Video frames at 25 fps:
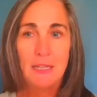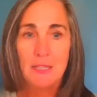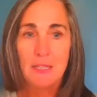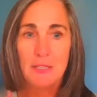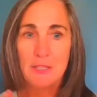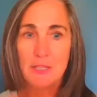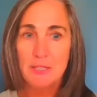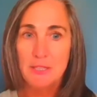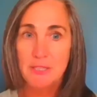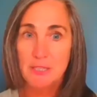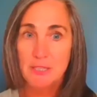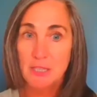And in
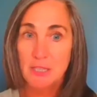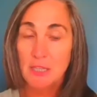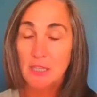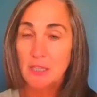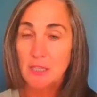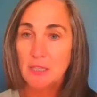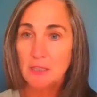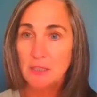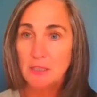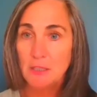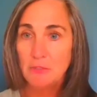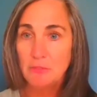the
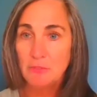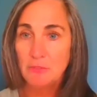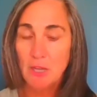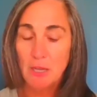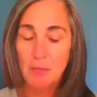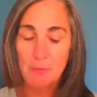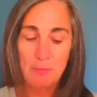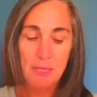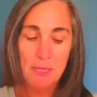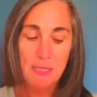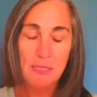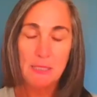skin, you've
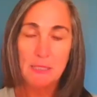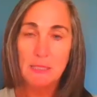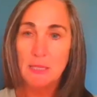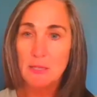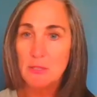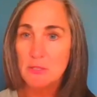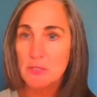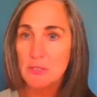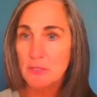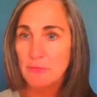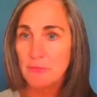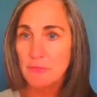got many
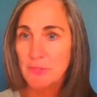layers of